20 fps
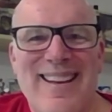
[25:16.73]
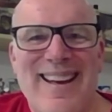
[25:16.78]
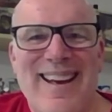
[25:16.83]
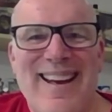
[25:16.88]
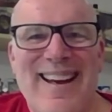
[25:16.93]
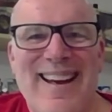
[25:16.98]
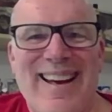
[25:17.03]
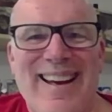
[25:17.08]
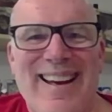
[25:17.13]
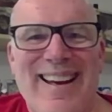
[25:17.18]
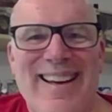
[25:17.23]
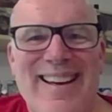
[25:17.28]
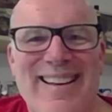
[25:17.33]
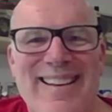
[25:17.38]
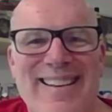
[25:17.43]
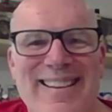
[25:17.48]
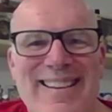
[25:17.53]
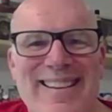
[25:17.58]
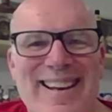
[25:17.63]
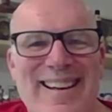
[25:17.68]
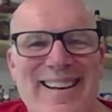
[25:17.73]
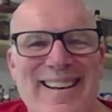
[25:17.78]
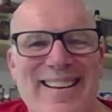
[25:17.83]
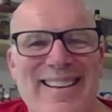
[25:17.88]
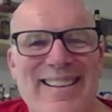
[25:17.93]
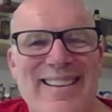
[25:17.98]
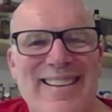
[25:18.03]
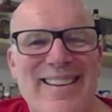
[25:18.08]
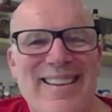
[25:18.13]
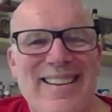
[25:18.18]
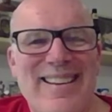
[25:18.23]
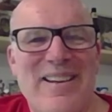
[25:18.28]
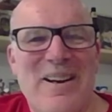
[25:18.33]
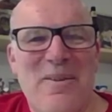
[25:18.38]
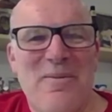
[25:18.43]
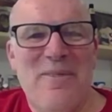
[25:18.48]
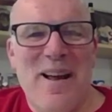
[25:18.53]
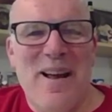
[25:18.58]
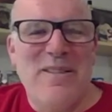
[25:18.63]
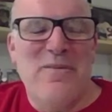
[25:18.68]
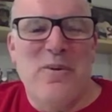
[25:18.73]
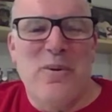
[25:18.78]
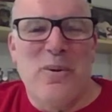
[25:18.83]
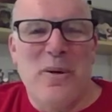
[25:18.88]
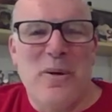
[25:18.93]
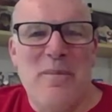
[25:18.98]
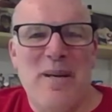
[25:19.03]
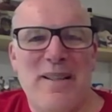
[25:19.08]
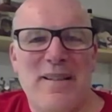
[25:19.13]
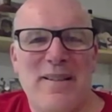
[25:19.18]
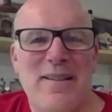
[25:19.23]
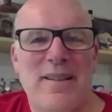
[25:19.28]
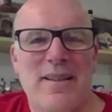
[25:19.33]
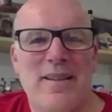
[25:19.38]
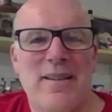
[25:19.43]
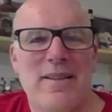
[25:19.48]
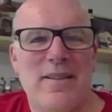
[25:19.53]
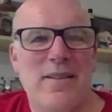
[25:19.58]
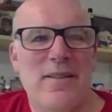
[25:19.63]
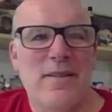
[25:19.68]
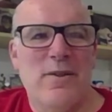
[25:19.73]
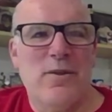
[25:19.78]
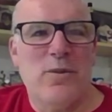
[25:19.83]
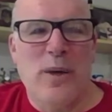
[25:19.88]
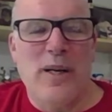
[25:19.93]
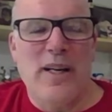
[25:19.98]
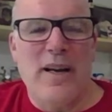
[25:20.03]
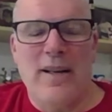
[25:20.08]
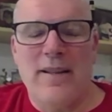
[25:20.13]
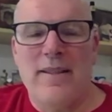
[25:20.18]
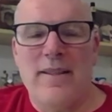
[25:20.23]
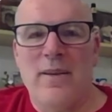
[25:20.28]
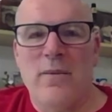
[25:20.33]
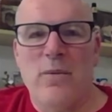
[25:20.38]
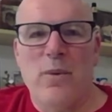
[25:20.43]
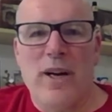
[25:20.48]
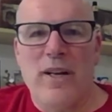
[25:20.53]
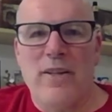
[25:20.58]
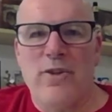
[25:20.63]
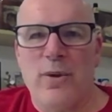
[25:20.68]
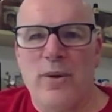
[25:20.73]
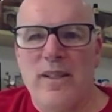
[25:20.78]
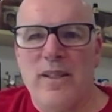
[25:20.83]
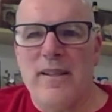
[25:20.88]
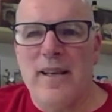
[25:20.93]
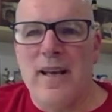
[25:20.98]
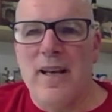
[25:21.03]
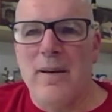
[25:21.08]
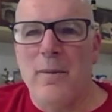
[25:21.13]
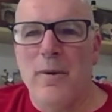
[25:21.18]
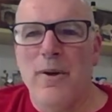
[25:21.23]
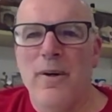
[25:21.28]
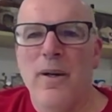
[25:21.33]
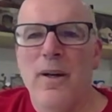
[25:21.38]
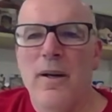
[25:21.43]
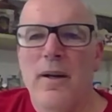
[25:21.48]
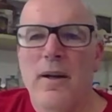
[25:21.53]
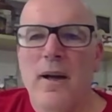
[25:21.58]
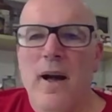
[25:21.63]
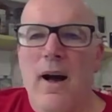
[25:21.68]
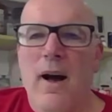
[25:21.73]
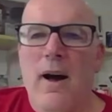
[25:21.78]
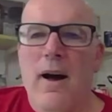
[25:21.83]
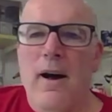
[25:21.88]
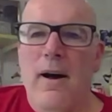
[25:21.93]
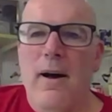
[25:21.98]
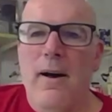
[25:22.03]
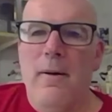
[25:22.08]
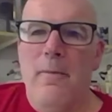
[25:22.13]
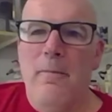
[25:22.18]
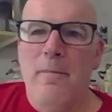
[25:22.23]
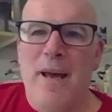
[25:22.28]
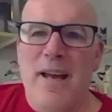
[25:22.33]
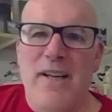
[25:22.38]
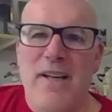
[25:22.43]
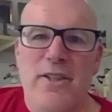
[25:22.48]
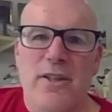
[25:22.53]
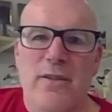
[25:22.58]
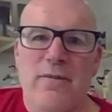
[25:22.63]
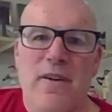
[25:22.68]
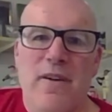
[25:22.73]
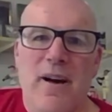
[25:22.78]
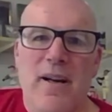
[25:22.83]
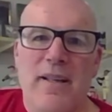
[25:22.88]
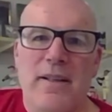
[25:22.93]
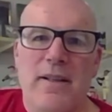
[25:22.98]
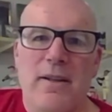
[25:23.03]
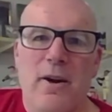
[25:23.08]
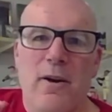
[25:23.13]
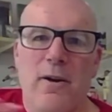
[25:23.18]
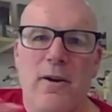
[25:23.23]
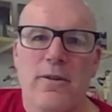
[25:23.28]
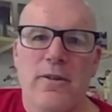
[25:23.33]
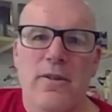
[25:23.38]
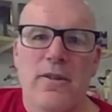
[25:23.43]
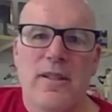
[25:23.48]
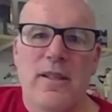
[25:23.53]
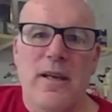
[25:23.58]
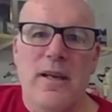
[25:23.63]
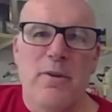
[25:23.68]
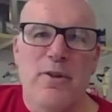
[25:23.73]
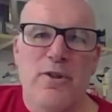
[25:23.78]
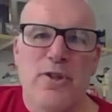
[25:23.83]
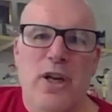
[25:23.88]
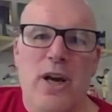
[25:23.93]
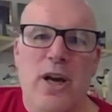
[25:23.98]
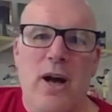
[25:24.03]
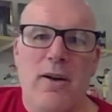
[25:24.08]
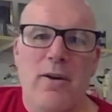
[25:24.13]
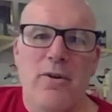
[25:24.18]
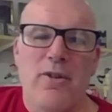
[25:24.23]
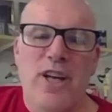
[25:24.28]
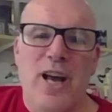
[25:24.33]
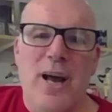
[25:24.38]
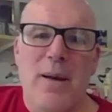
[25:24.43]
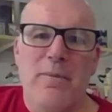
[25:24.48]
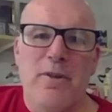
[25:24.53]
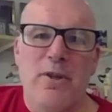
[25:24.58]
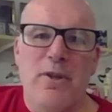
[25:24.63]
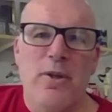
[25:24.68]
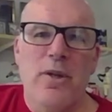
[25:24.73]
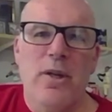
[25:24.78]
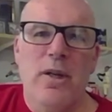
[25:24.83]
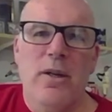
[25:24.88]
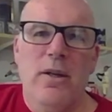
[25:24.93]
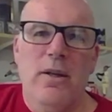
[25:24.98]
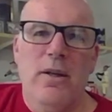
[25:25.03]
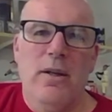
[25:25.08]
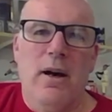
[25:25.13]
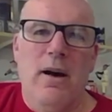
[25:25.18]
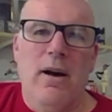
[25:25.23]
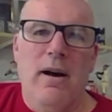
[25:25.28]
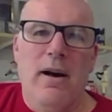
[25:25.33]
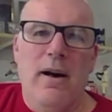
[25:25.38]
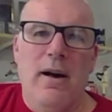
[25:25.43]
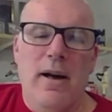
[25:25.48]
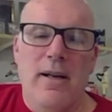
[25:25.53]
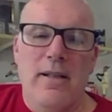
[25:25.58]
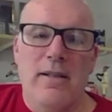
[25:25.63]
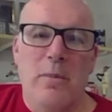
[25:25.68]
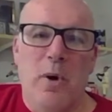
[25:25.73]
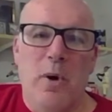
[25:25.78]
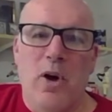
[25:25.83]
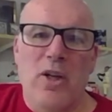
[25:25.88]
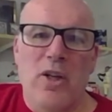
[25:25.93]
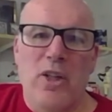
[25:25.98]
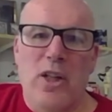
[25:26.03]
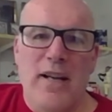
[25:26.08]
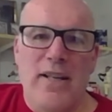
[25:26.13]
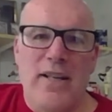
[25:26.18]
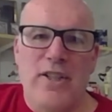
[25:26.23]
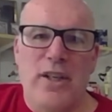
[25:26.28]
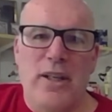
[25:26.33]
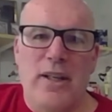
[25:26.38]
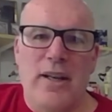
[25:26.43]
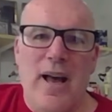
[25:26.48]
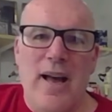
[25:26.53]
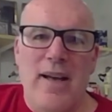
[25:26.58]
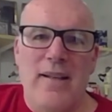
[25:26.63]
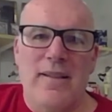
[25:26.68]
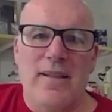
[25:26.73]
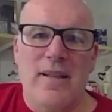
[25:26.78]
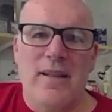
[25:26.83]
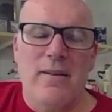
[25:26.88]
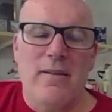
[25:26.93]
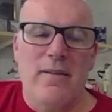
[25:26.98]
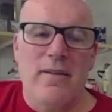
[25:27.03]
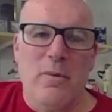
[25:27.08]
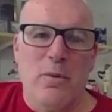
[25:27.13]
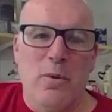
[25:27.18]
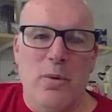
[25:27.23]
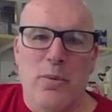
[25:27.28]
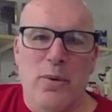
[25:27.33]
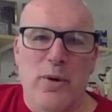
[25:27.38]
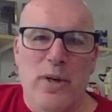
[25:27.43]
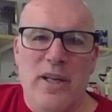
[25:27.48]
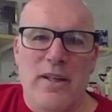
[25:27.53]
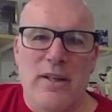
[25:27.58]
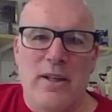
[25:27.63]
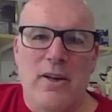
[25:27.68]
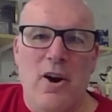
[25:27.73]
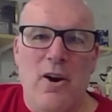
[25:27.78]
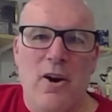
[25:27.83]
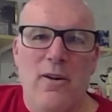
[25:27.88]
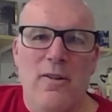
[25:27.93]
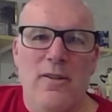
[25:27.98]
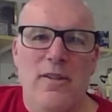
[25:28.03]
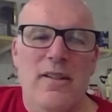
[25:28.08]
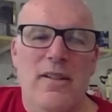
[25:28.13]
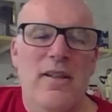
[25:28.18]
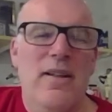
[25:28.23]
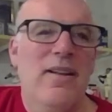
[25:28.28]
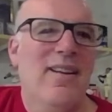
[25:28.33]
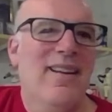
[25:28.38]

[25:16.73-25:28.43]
And fast forward a bit to 2019 when I joined SABR, managed to find in our SABR Chicago chapter a small collection of guys that were pretty into cards.